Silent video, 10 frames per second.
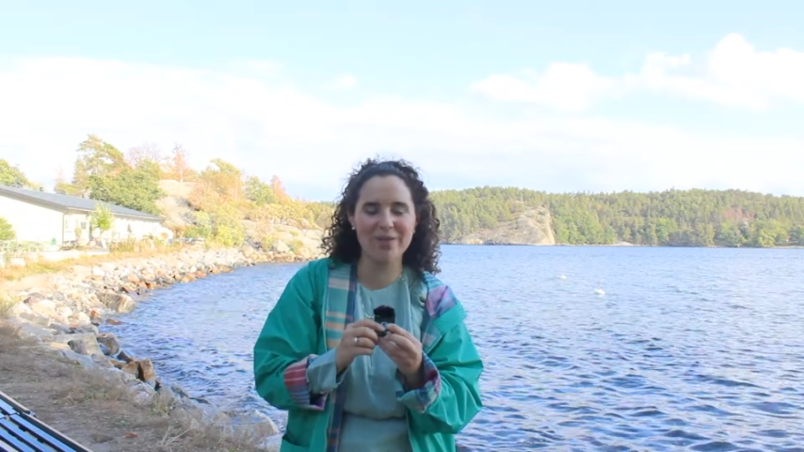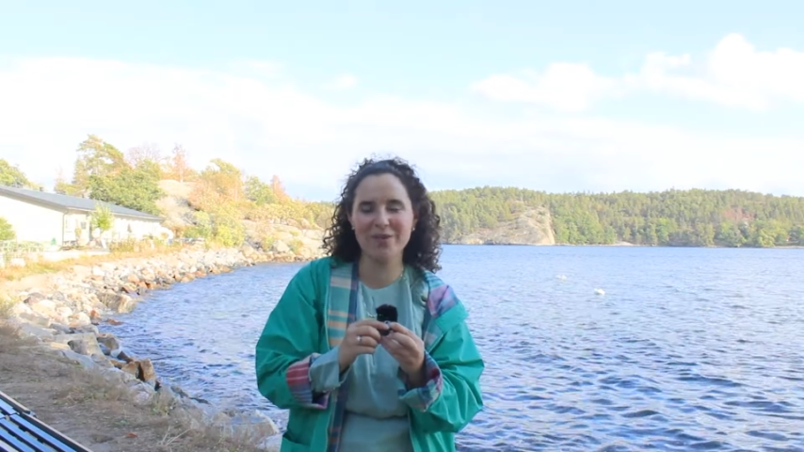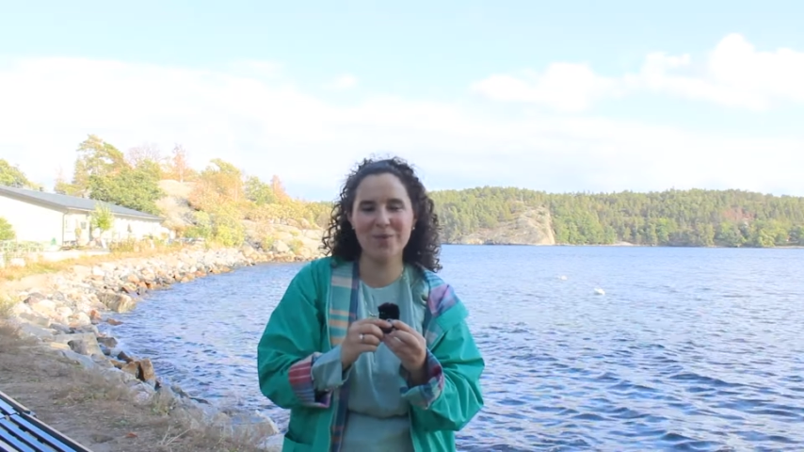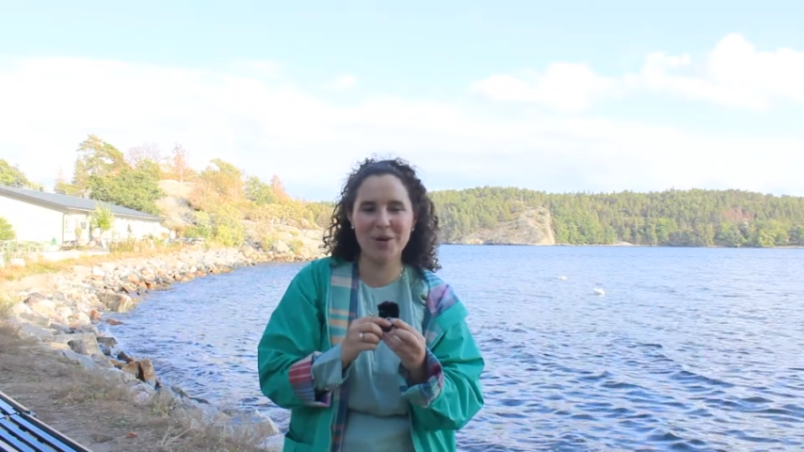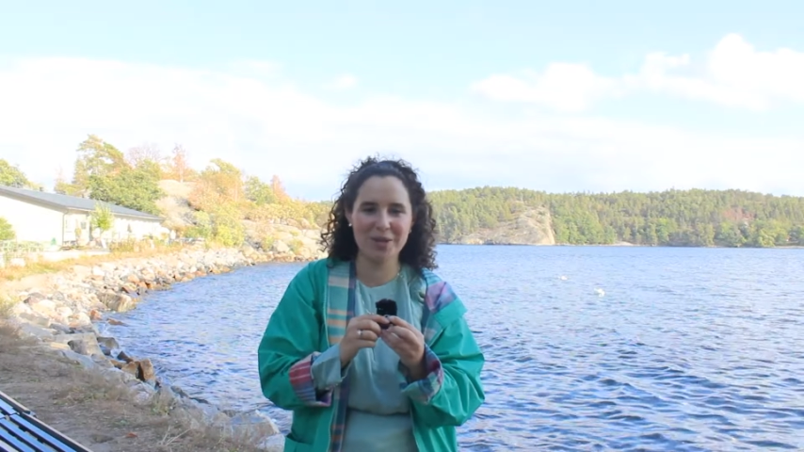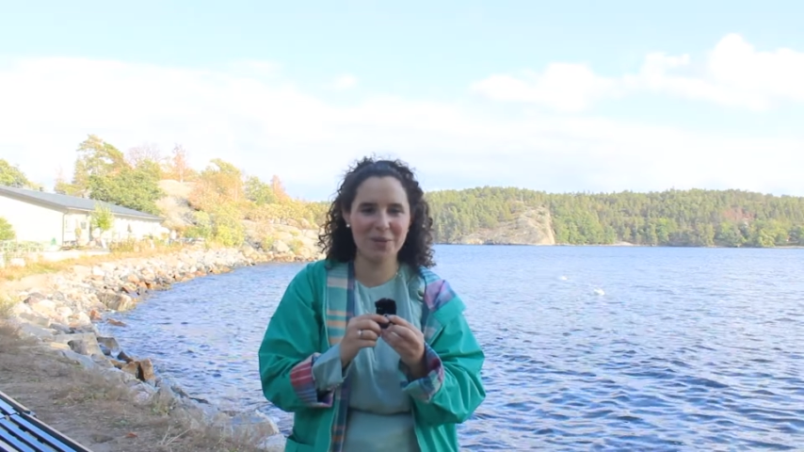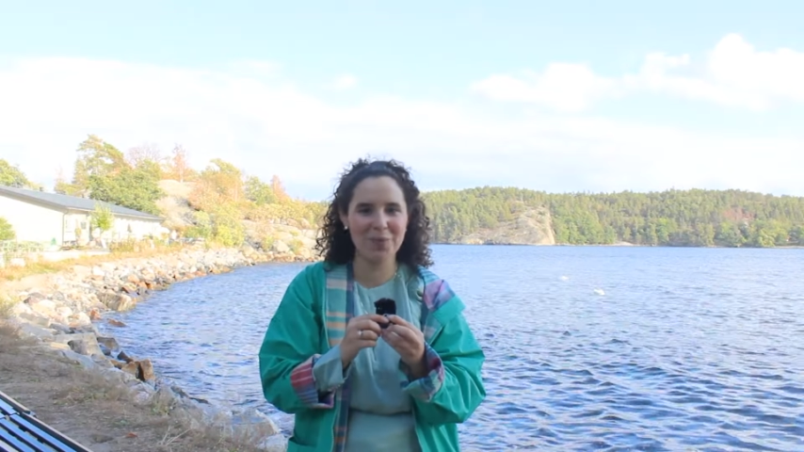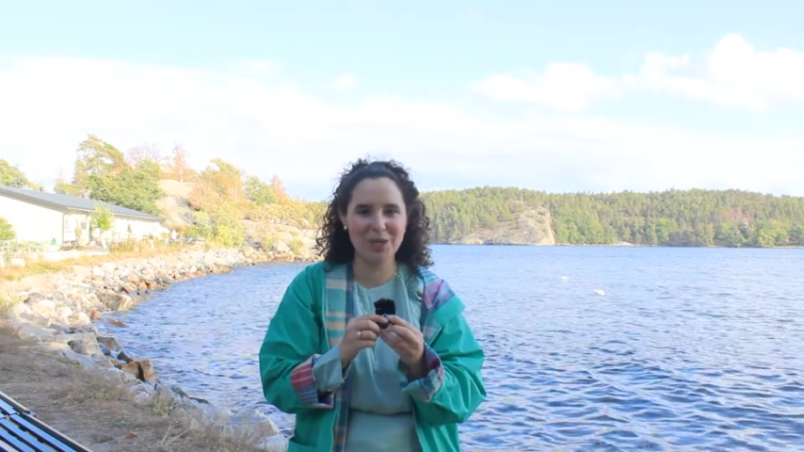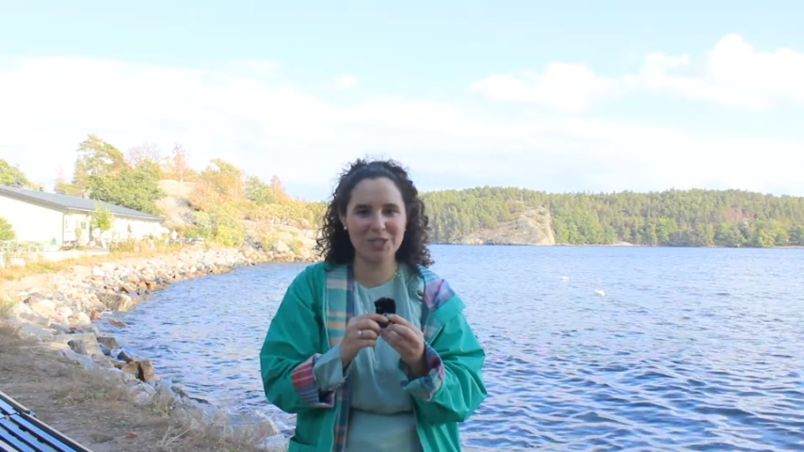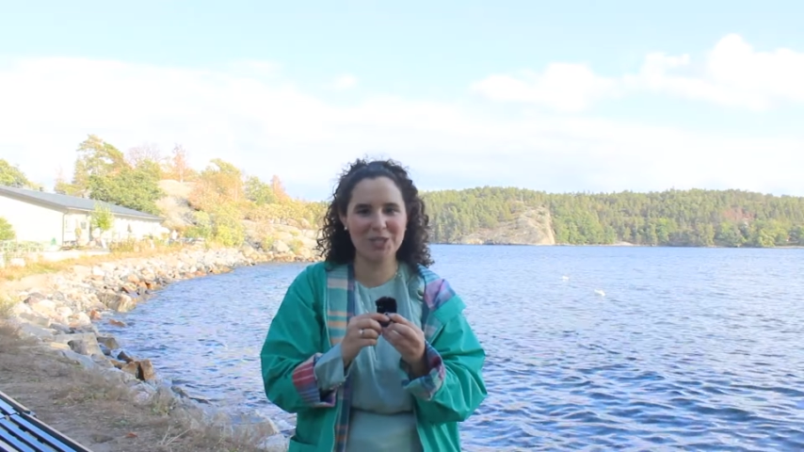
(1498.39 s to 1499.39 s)
everyone that
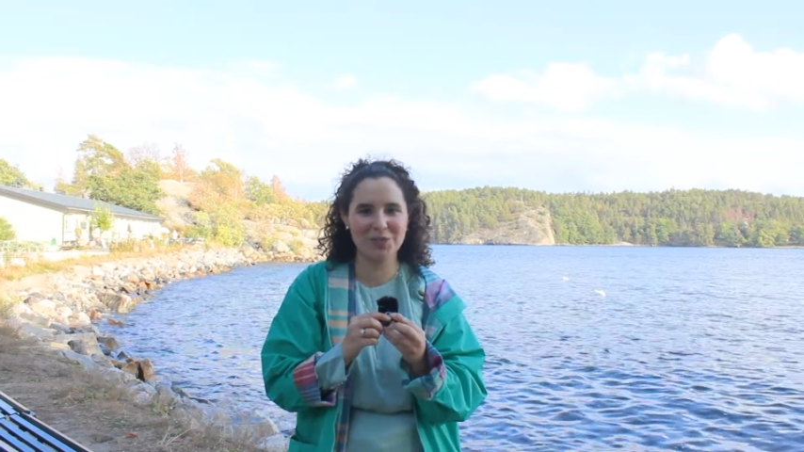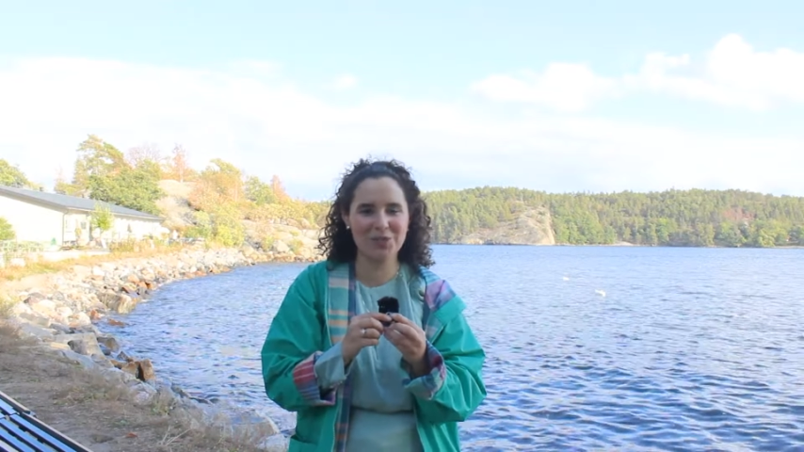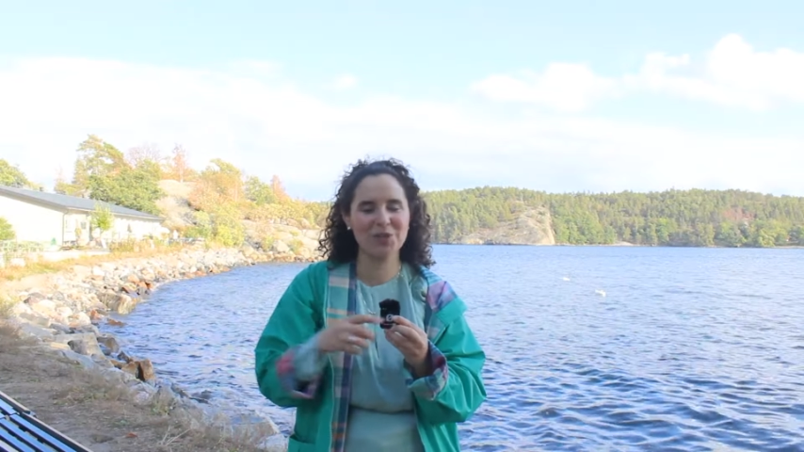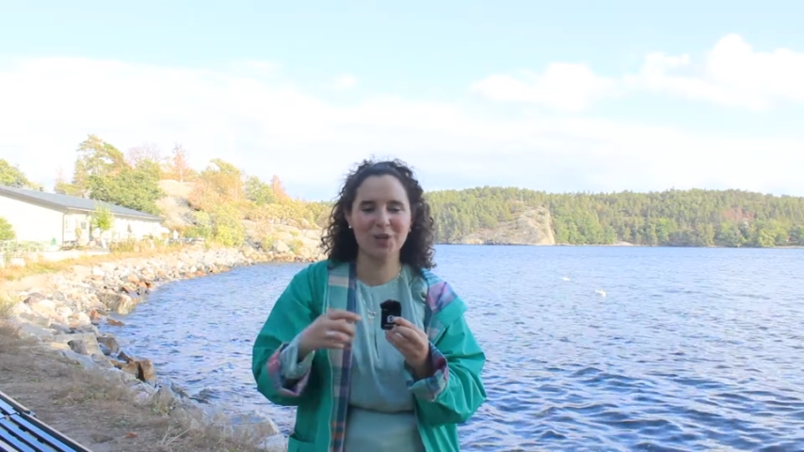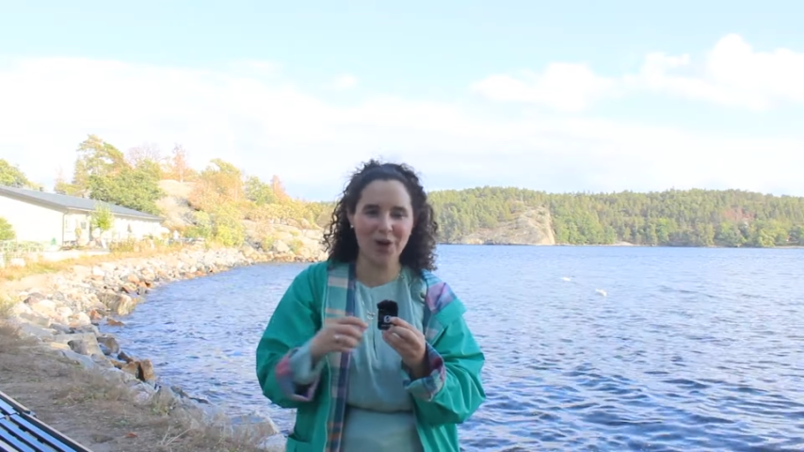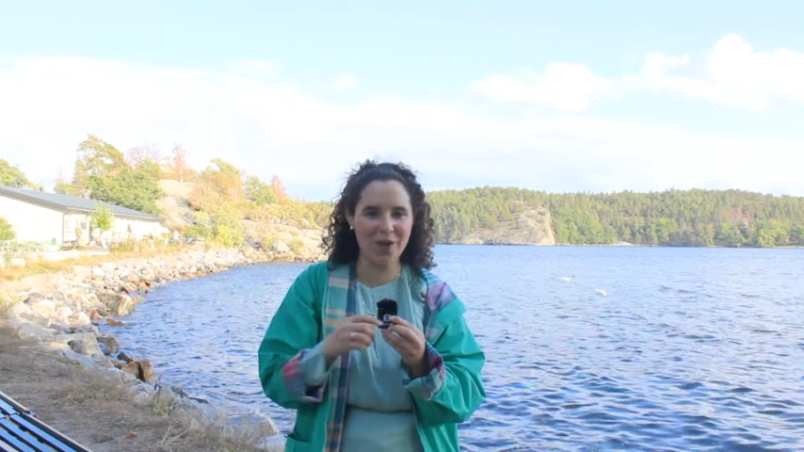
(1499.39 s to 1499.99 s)
wants to start